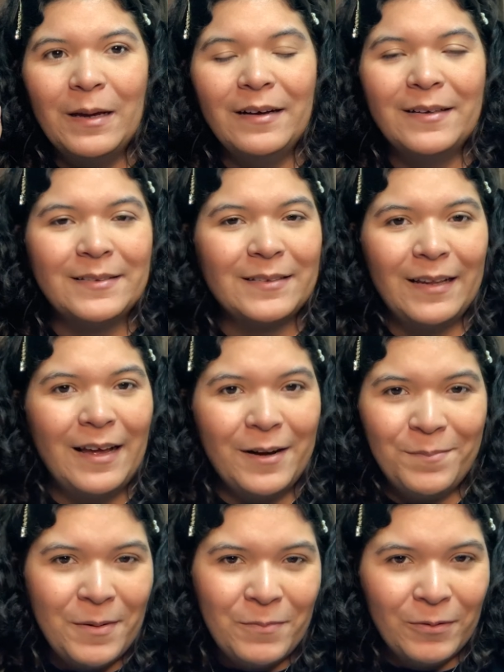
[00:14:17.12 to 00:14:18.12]
because a lot
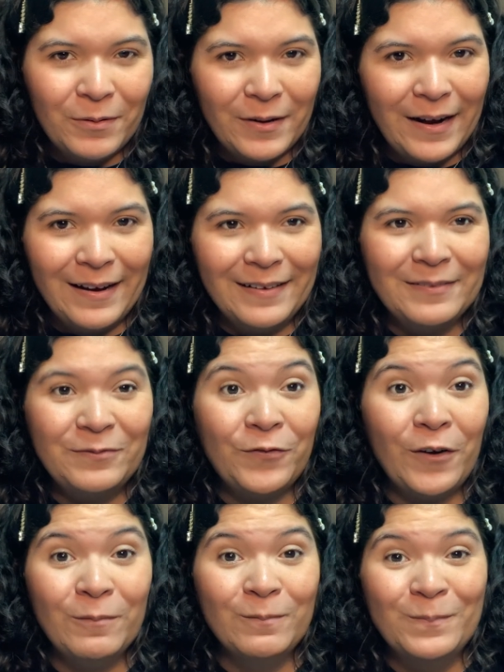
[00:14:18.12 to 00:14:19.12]
of people are
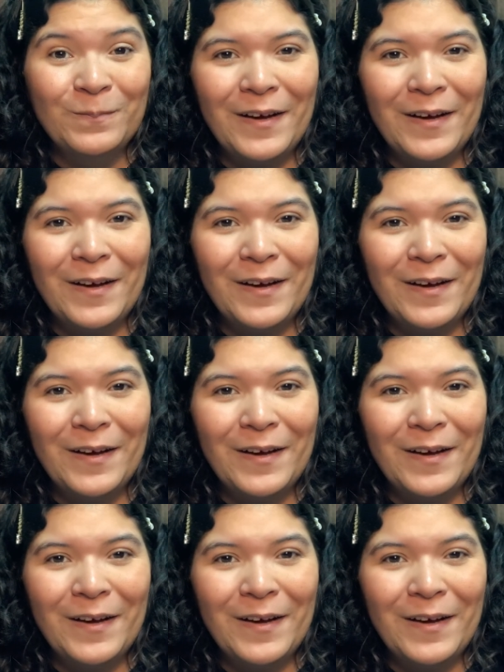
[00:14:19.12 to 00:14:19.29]
from